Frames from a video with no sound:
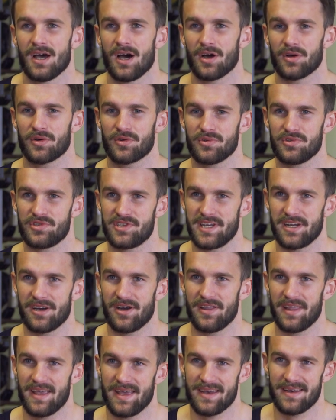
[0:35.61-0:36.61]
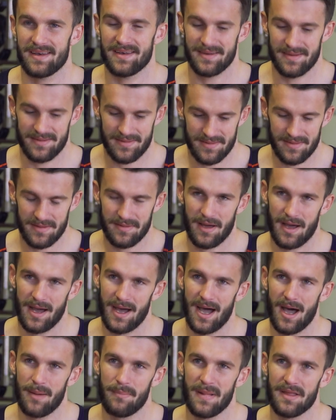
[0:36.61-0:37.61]
a good year, and then uh,
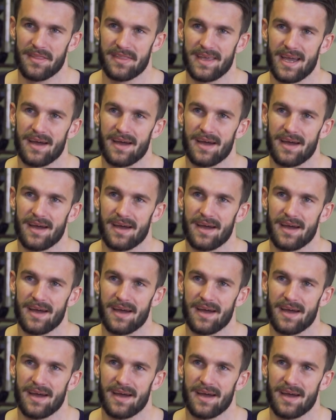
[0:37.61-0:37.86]
a month